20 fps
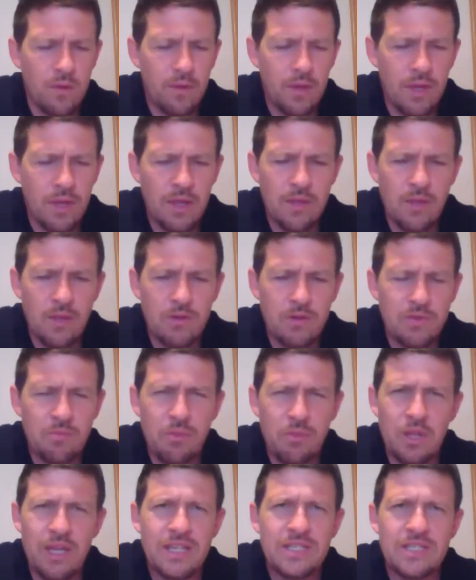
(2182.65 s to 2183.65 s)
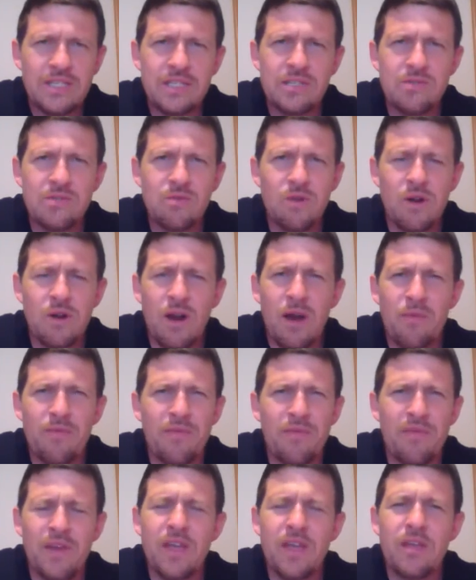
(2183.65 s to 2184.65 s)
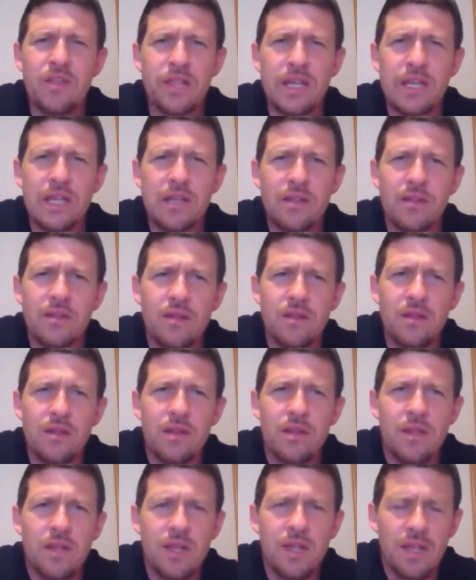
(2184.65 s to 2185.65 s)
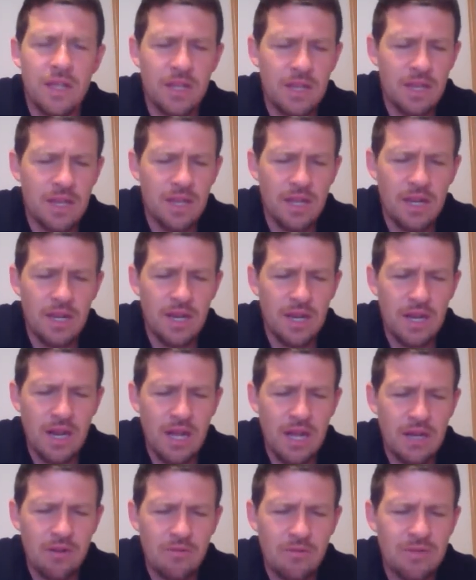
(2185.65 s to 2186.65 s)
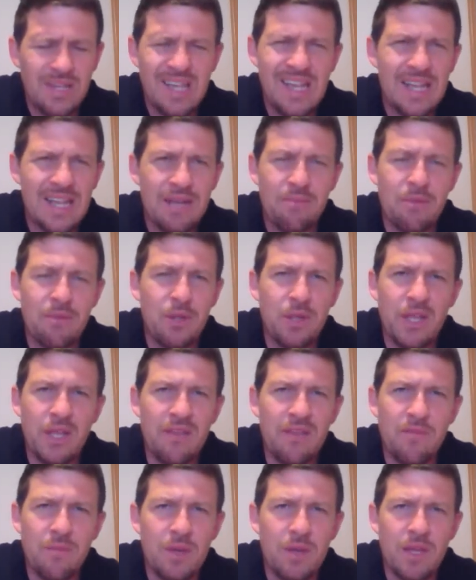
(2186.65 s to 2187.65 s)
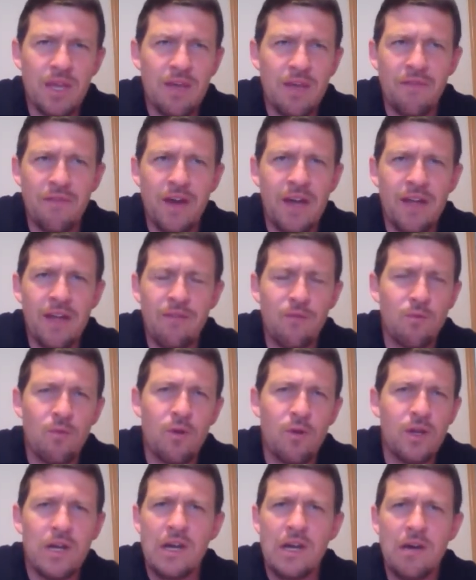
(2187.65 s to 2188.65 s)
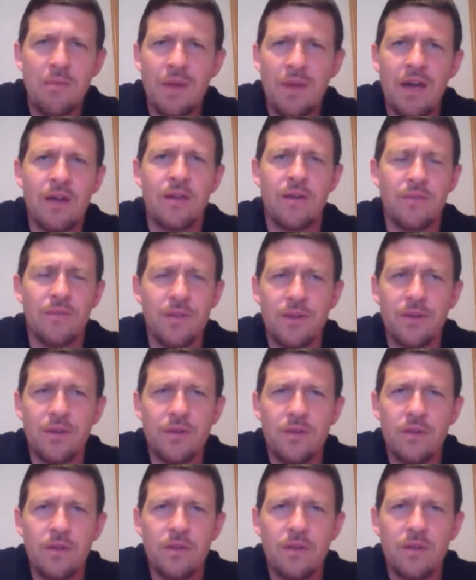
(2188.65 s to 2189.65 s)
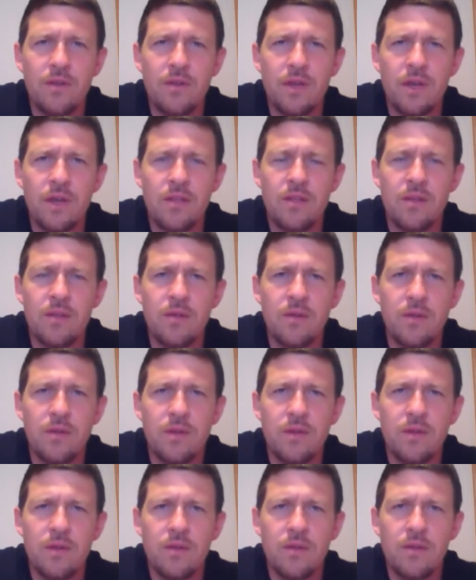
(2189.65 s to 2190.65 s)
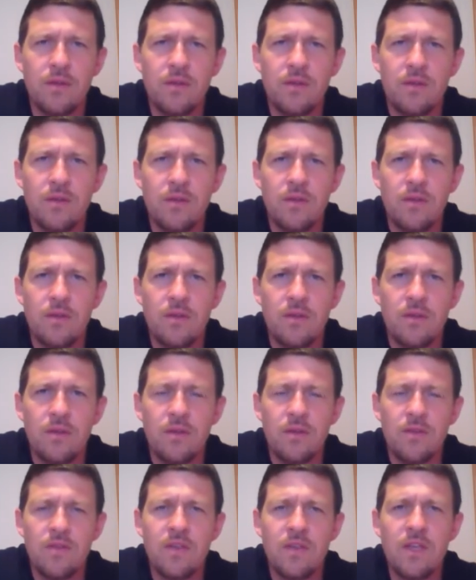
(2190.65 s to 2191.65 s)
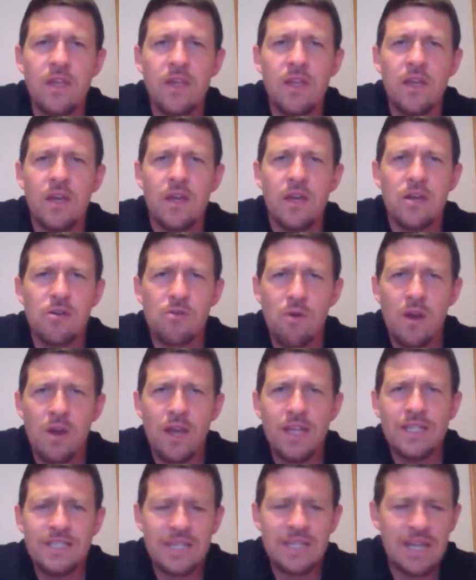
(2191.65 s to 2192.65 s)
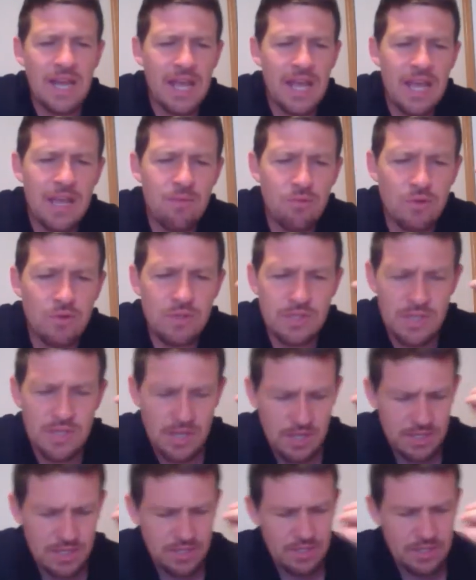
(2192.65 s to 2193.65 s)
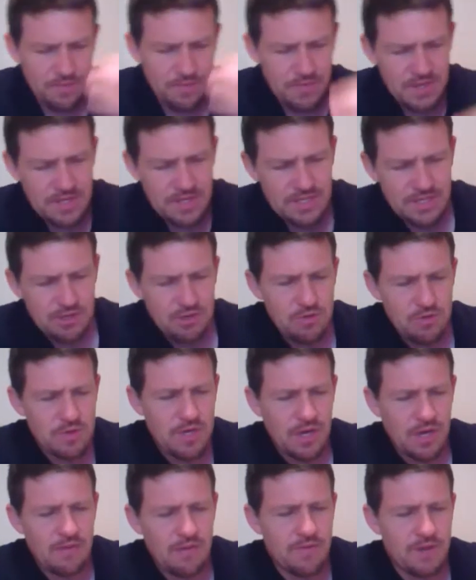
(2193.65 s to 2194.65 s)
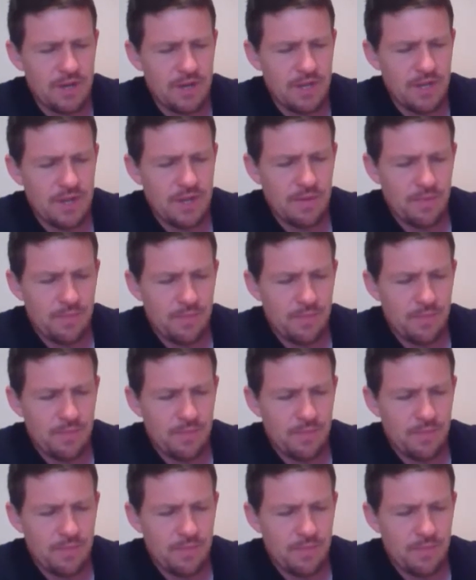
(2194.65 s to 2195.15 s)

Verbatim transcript: in those places where I'm failing. And, and, and I don't need him to leave me if I ever want to come out of it. Hallelujah. See, grace enables us, this new covenant,